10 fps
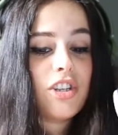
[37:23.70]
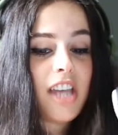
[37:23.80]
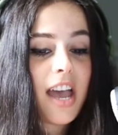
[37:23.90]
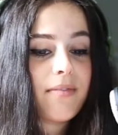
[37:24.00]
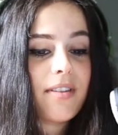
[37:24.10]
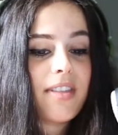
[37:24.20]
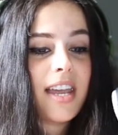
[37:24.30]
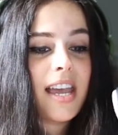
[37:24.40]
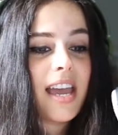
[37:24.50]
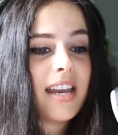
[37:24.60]

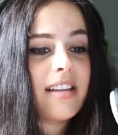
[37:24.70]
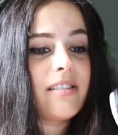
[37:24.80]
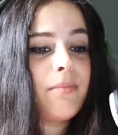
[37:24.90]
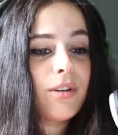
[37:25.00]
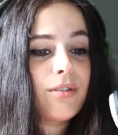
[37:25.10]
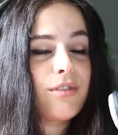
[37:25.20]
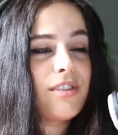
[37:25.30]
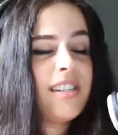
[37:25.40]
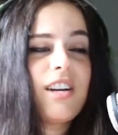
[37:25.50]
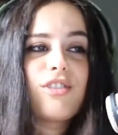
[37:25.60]
everything, and it's beautiful
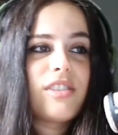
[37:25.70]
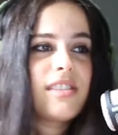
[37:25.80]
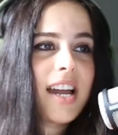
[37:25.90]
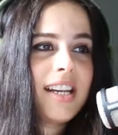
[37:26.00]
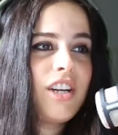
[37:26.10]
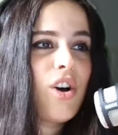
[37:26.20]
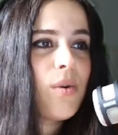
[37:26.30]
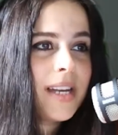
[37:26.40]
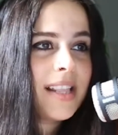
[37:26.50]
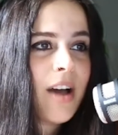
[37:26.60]
to see our society
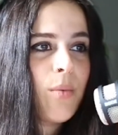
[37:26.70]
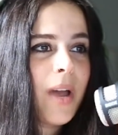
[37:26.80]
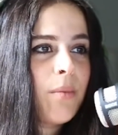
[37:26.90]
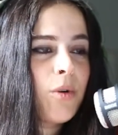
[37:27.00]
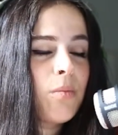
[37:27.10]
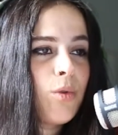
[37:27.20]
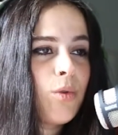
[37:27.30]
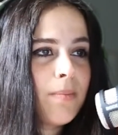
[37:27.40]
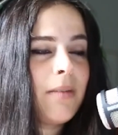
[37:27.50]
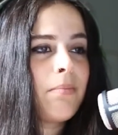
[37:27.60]
going in that way where
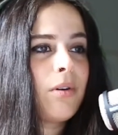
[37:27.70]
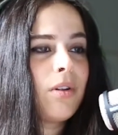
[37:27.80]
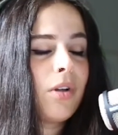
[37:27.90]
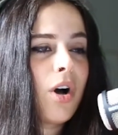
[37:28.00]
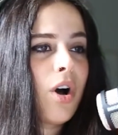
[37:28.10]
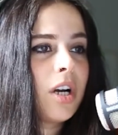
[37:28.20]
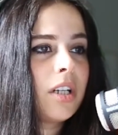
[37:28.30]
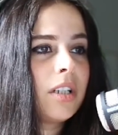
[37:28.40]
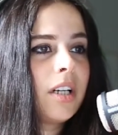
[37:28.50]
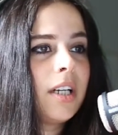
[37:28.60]
more people
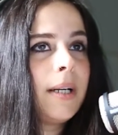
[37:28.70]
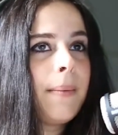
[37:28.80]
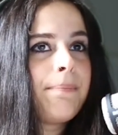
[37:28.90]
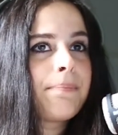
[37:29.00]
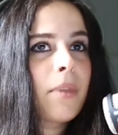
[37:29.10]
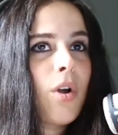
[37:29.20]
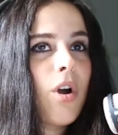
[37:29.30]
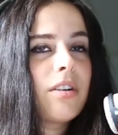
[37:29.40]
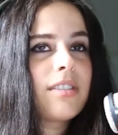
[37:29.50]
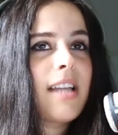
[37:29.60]
are
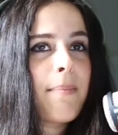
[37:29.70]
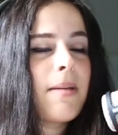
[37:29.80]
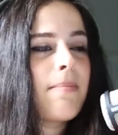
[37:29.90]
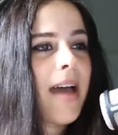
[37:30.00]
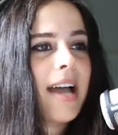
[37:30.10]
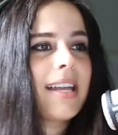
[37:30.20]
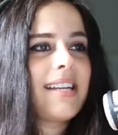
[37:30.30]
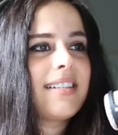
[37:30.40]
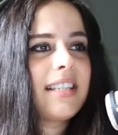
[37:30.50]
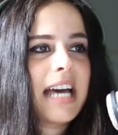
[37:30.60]
stepping back
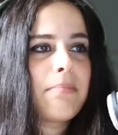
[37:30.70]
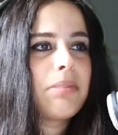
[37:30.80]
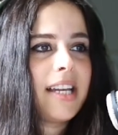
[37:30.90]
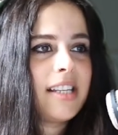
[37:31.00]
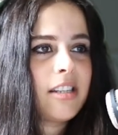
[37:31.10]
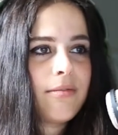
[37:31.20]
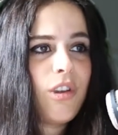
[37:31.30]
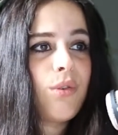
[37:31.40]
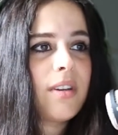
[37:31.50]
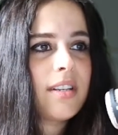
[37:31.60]
into that place of
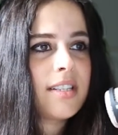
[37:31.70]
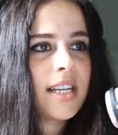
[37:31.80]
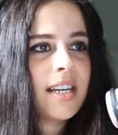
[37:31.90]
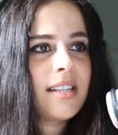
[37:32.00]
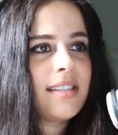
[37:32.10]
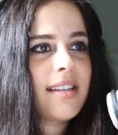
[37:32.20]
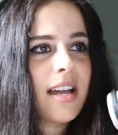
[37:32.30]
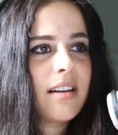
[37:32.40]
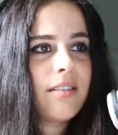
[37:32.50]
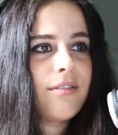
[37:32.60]
unity
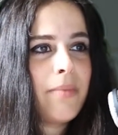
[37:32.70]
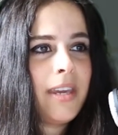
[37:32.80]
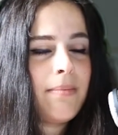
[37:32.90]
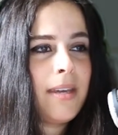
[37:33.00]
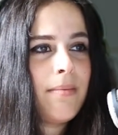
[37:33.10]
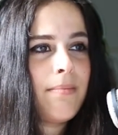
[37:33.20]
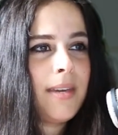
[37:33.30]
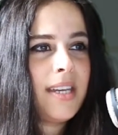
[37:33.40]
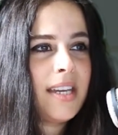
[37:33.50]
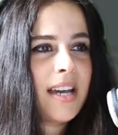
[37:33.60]
instead of me, me,
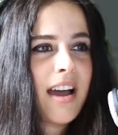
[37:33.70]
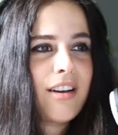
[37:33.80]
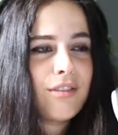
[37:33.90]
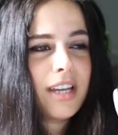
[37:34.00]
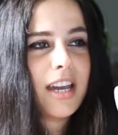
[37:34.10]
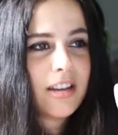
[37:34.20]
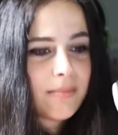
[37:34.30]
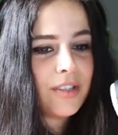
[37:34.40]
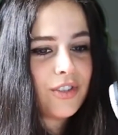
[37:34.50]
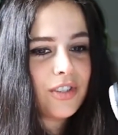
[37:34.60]
me. I don't care.
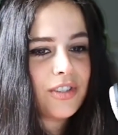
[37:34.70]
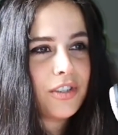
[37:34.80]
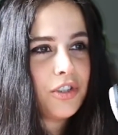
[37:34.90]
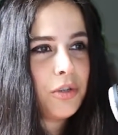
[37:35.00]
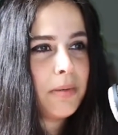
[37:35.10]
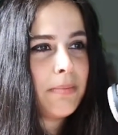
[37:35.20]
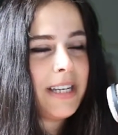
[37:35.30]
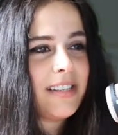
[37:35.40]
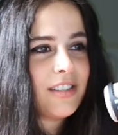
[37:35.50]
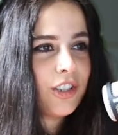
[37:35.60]
It's just a stupid
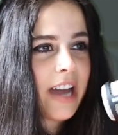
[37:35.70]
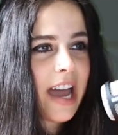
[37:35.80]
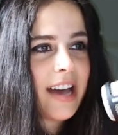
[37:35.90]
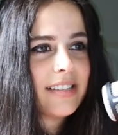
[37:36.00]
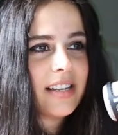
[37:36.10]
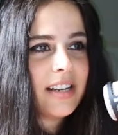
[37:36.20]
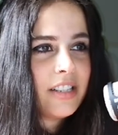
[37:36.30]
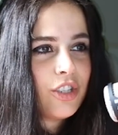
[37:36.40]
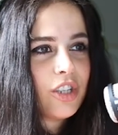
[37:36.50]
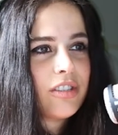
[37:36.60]
piece of grass and
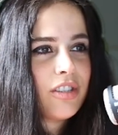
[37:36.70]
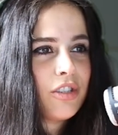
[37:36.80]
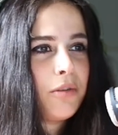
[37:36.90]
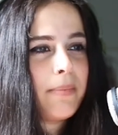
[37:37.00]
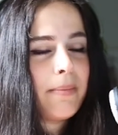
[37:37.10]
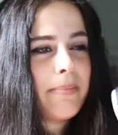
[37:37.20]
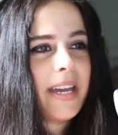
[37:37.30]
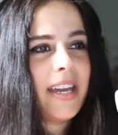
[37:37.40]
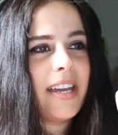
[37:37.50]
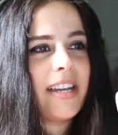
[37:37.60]
it's just a stupid
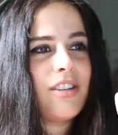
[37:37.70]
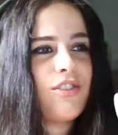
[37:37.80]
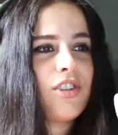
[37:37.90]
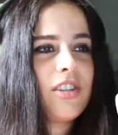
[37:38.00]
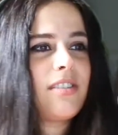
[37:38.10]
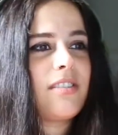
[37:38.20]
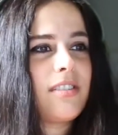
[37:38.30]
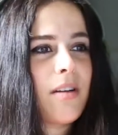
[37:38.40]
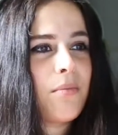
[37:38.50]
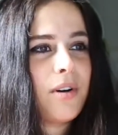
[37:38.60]
pig and just
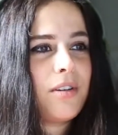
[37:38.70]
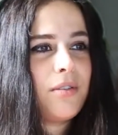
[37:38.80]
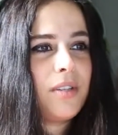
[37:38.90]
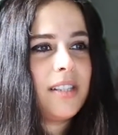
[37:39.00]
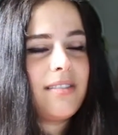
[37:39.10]
someone who